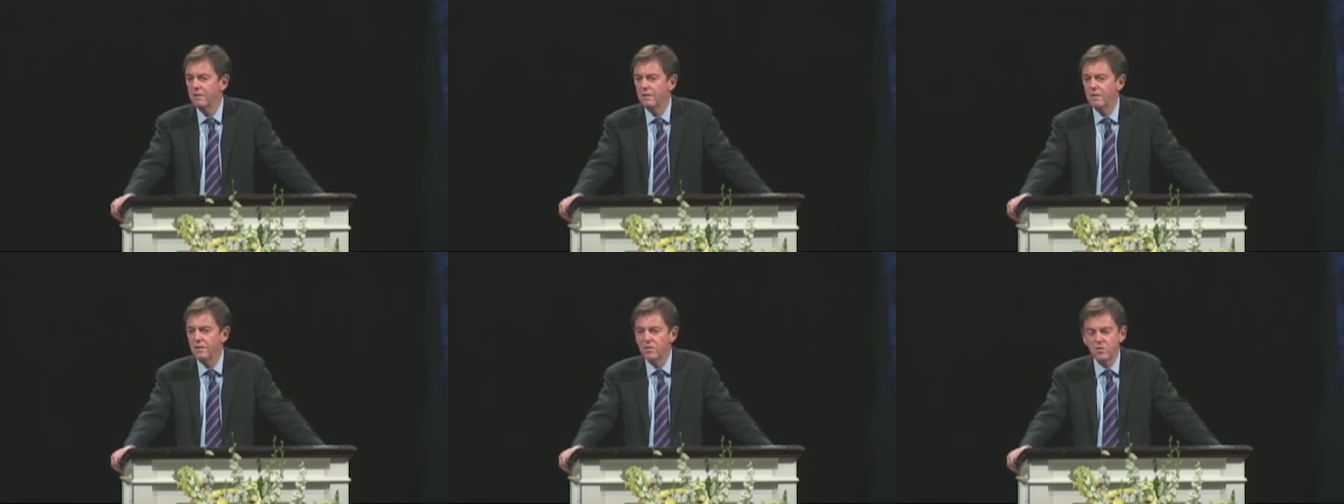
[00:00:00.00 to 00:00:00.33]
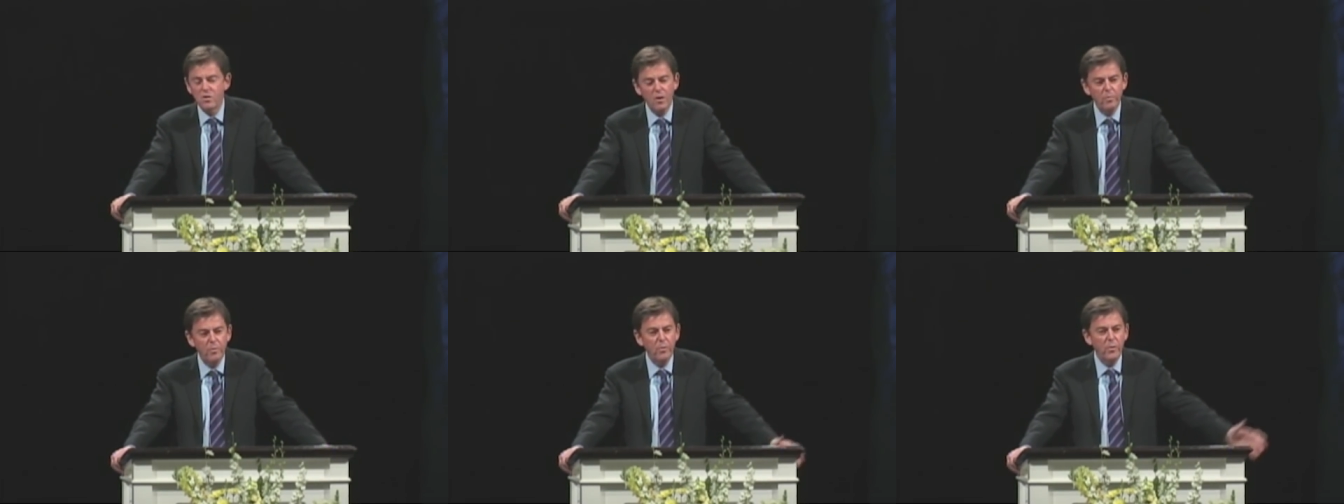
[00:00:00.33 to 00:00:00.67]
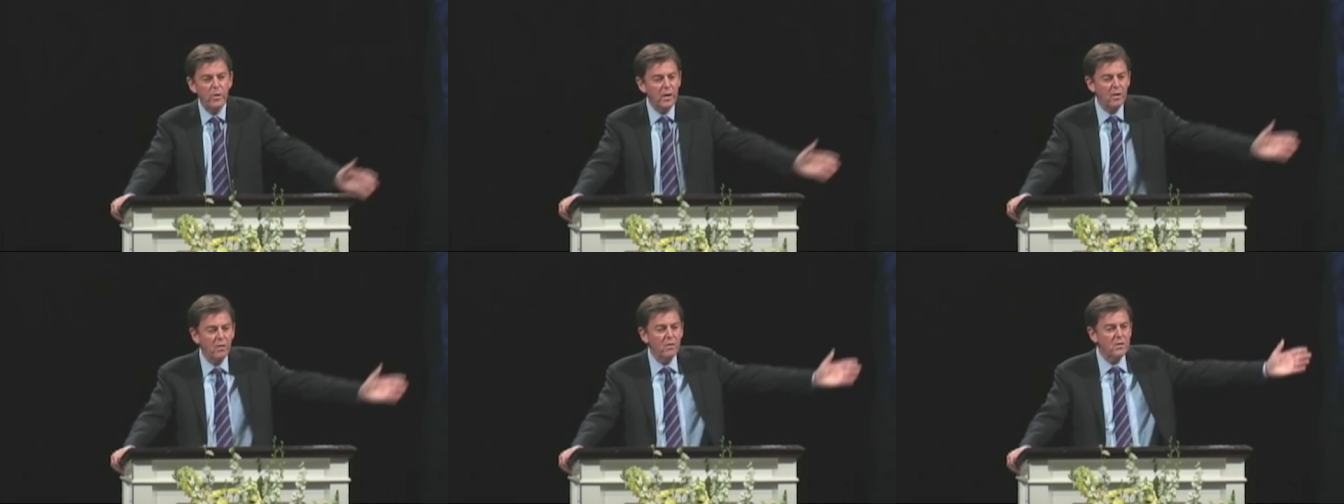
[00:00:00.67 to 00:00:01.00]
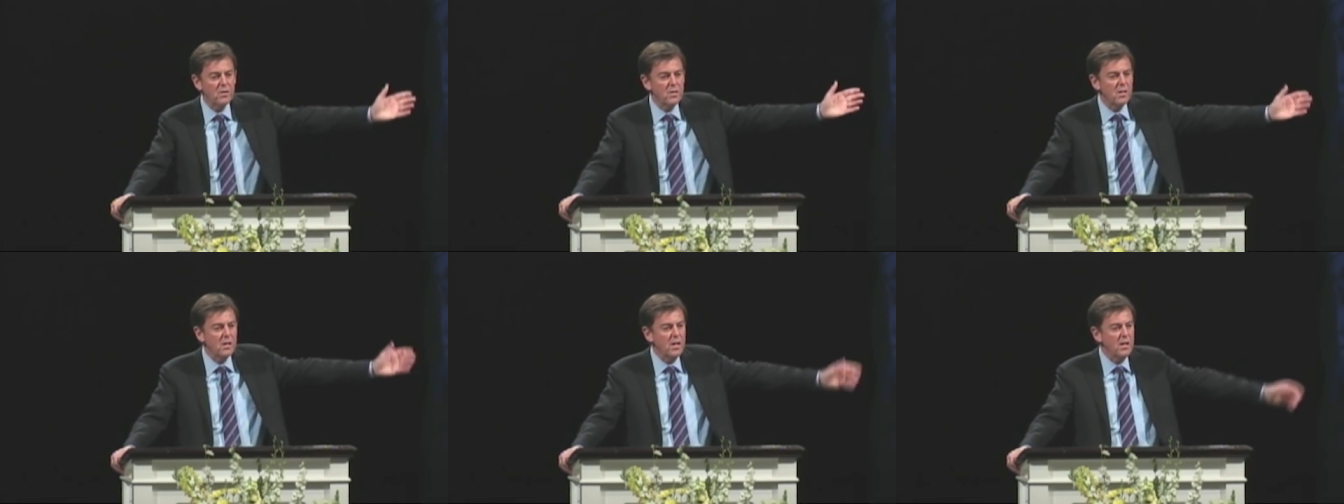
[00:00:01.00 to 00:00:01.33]
The trouble here
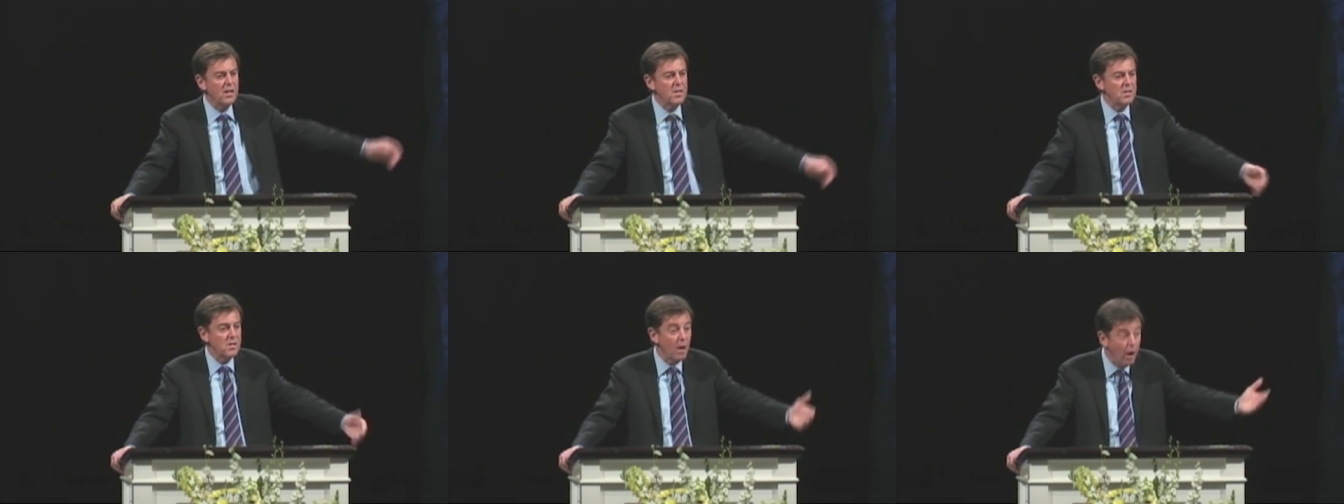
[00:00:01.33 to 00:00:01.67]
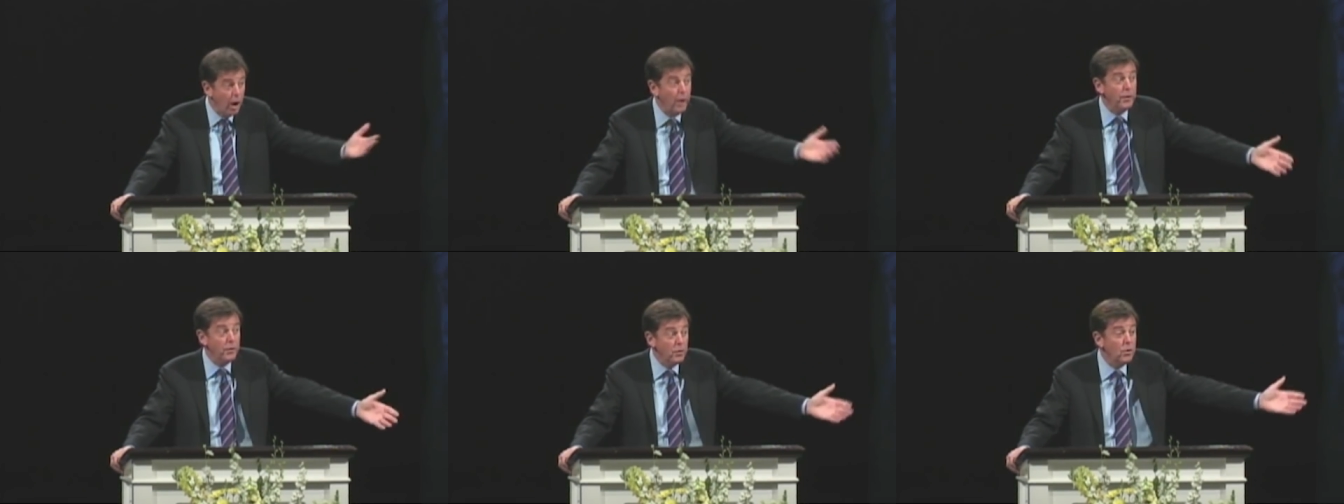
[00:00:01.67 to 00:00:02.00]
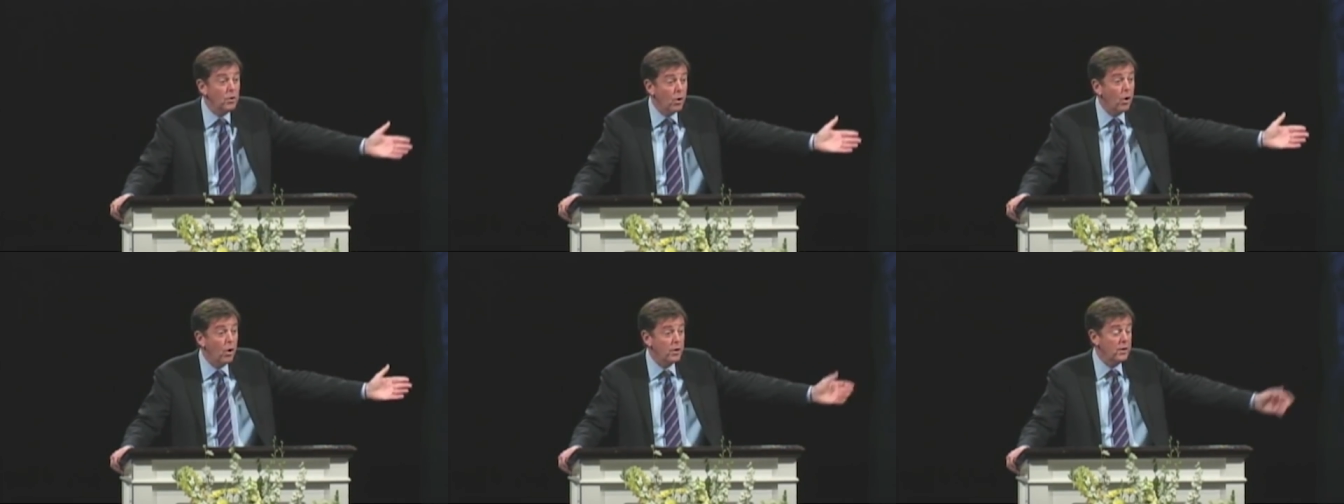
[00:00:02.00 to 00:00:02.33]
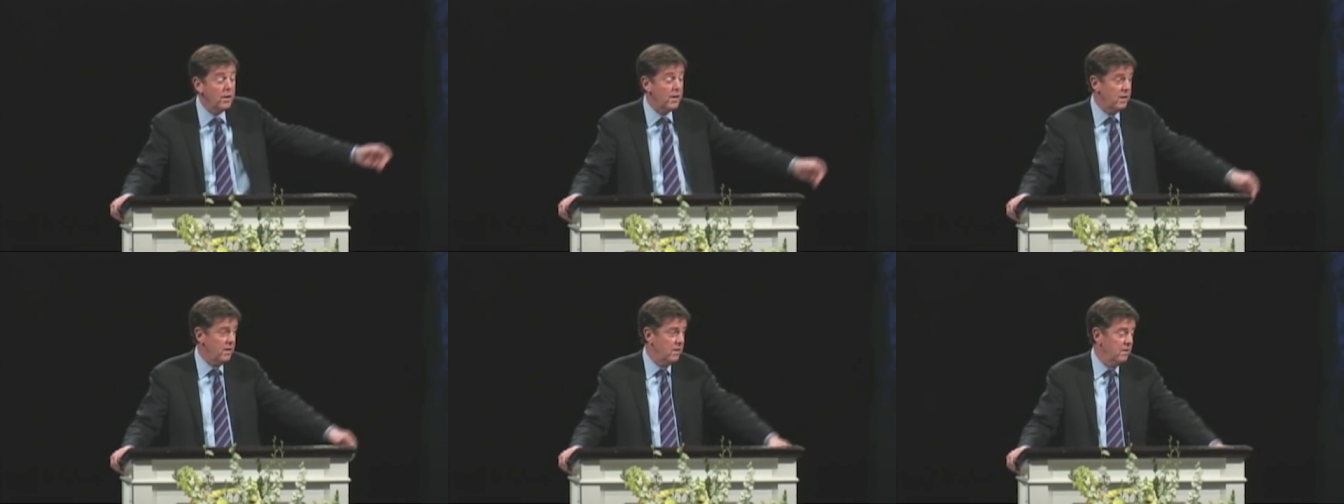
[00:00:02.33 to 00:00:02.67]
is that he is
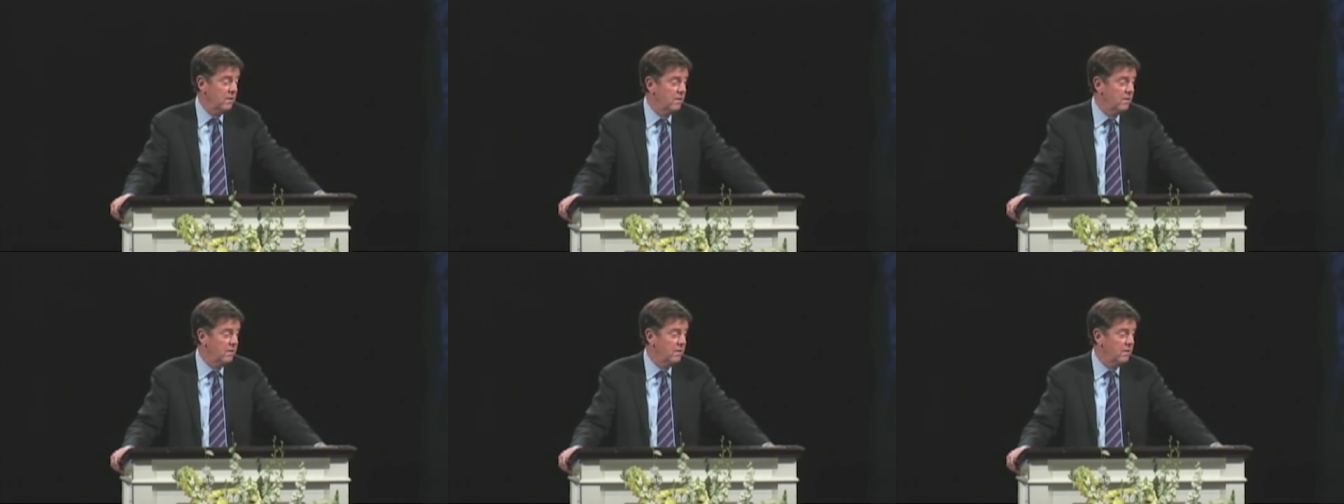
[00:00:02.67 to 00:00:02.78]
ungodly.